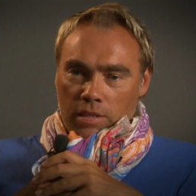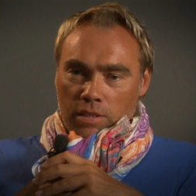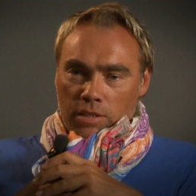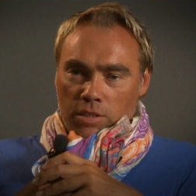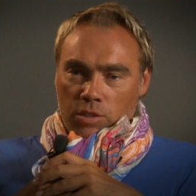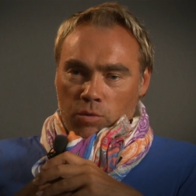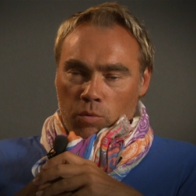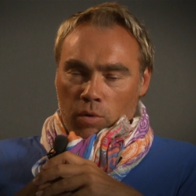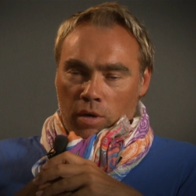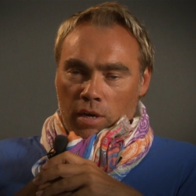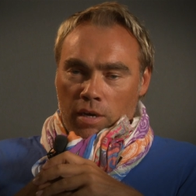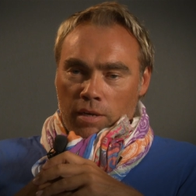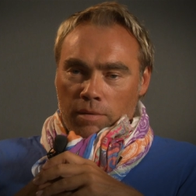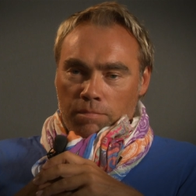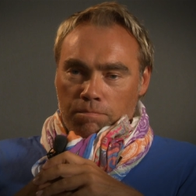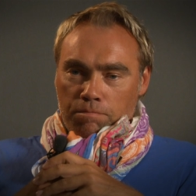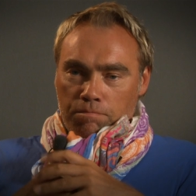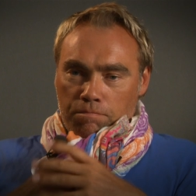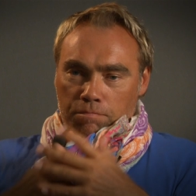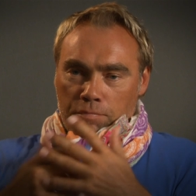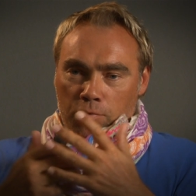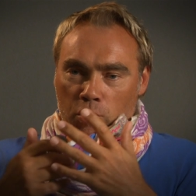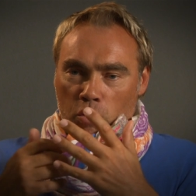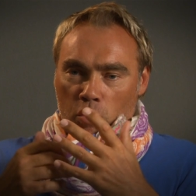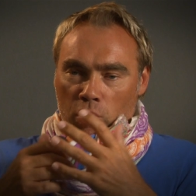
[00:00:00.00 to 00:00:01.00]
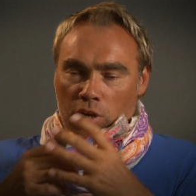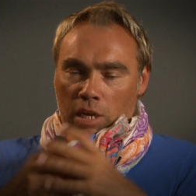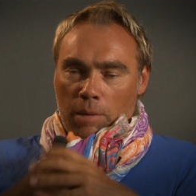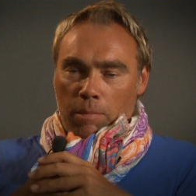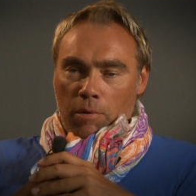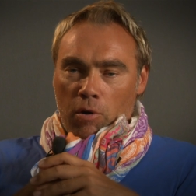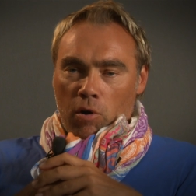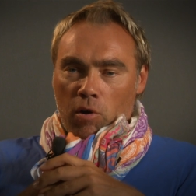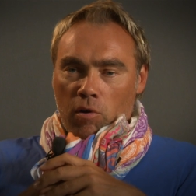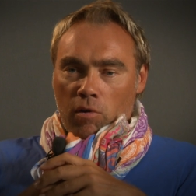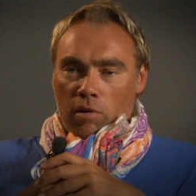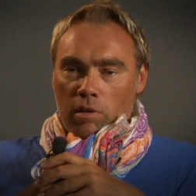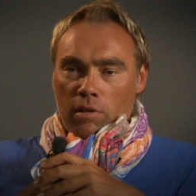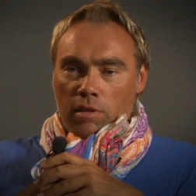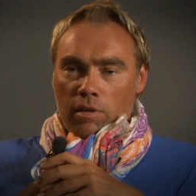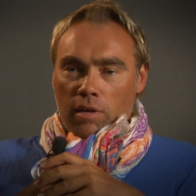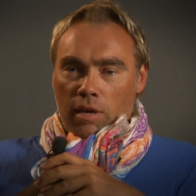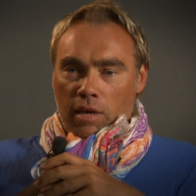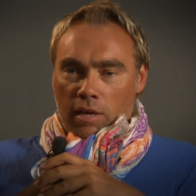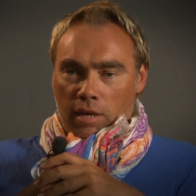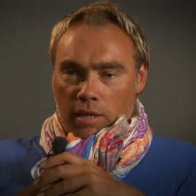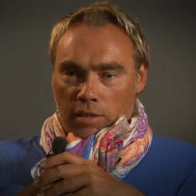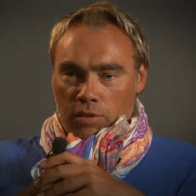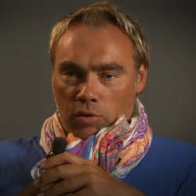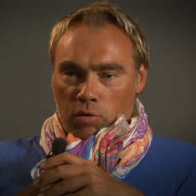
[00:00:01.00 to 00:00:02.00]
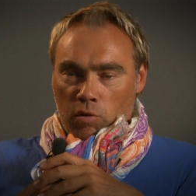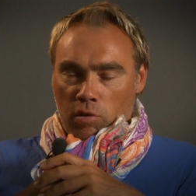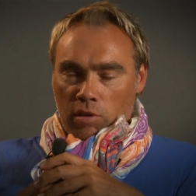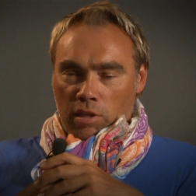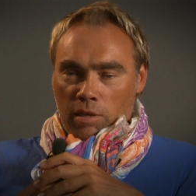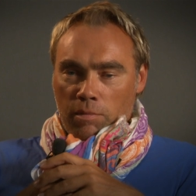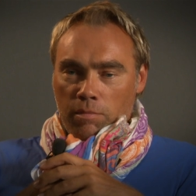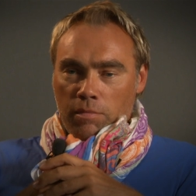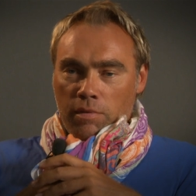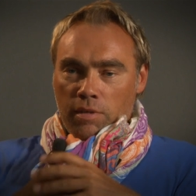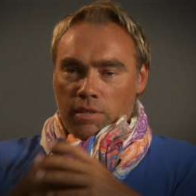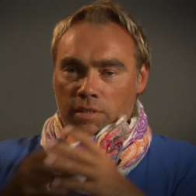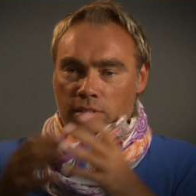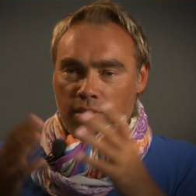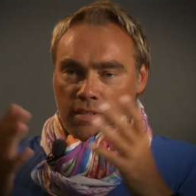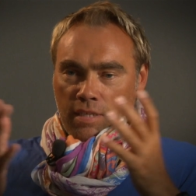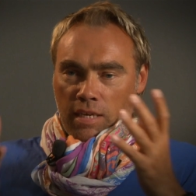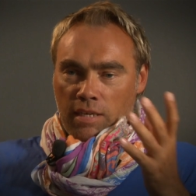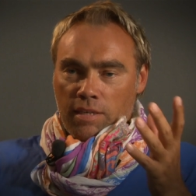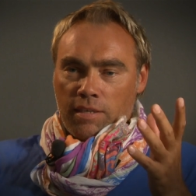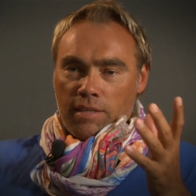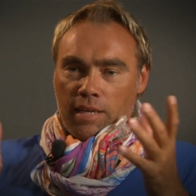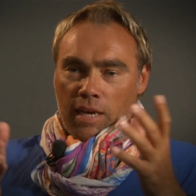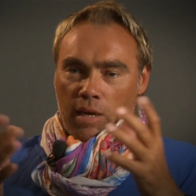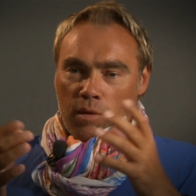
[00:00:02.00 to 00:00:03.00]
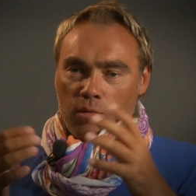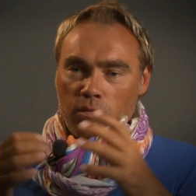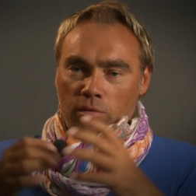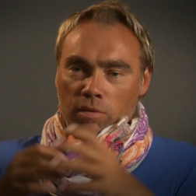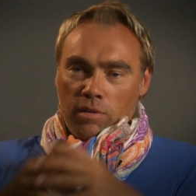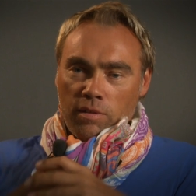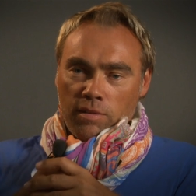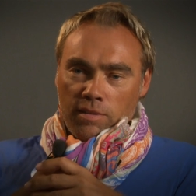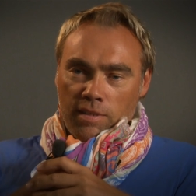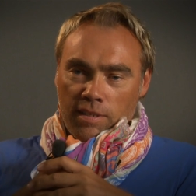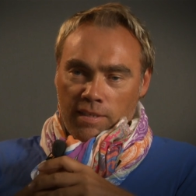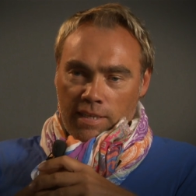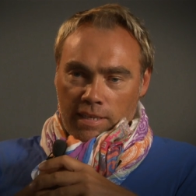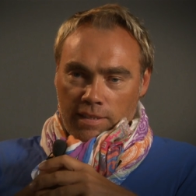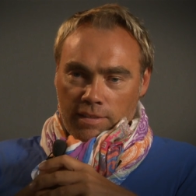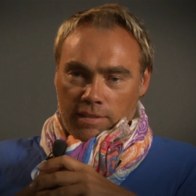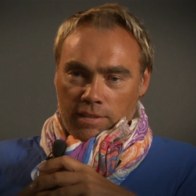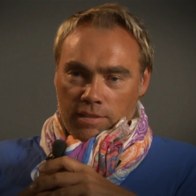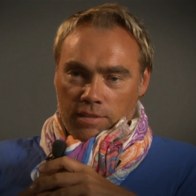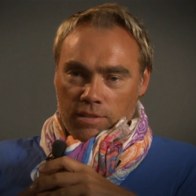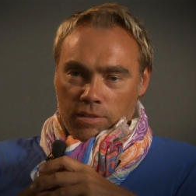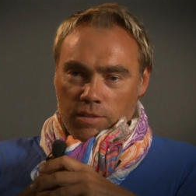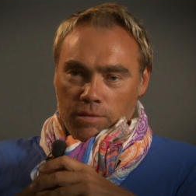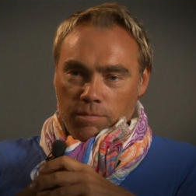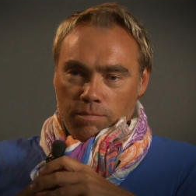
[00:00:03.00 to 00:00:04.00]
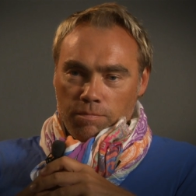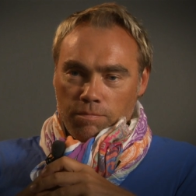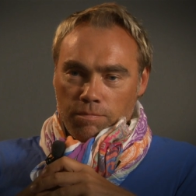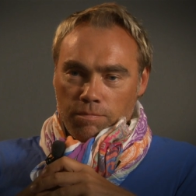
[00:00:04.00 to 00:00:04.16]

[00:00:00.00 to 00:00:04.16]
So I called up Harald and I told him, send down the dentist.